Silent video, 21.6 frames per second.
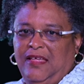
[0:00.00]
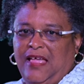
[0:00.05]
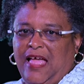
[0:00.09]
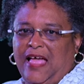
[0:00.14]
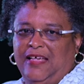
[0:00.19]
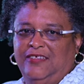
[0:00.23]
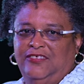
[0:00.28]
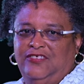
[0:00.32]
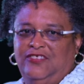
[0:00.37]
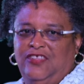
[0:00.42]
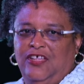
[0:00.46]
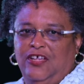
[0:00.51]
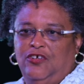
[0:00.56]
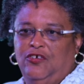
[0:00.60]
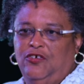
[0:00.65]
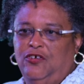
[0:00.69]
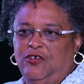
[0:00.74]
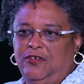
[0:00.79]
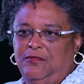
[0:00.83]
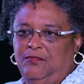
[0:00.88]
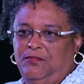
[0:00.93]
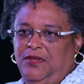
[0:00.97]
as they
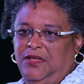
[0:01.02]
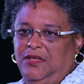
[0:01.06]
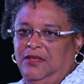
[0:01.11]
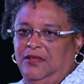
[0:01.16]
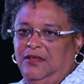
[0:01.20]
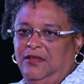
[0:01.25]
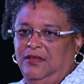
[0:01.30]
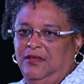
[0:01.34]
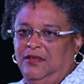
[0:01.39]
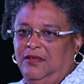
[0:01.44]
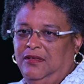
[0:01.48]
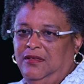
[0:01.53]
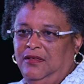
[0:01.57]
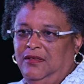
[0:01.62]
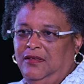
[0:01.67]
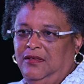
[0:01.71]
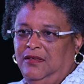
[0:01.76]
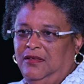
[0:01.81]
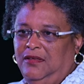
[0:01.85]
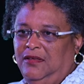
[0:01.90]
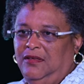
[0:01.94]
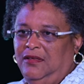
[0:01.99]
could be
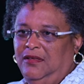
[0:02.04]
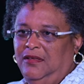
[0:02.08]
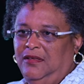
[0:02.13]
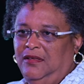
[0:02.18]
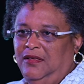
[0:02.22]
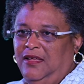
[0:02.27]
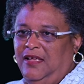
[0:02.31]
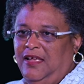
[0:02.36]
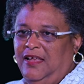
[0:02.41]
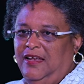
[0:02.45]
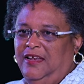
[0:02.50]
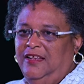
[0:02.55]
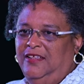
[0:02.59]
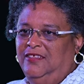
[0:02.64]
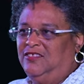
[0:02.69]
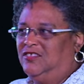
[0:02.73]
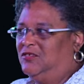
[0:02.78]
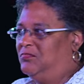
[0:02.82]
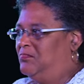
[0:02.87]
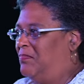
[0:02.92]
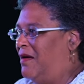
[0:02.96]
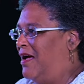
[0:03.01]
in
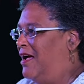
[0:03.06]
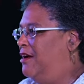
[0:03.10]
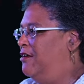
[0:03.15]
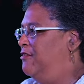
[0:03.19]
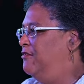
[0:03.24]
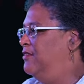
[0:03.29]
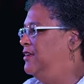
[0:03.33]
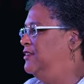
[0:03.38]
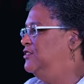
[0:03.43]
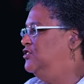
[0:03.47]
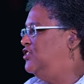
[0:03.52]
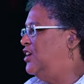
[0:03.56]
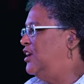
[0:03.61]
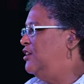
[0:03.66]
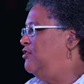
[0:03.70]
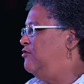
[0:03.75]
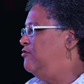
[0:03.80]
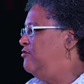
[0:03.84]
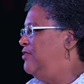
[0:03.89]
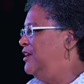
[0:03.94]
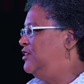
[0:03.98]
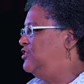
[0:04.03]
inspiring
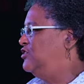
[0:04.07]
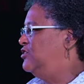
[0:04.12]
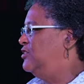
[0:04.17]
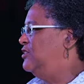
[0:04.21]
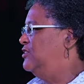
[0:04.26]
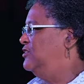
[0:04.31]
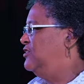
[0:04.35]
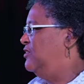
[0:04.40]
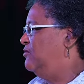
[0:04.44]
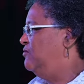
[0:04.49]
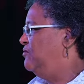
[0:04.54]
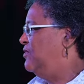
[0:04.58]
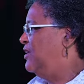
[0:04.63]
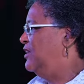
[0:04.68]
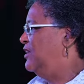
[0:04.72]
generations of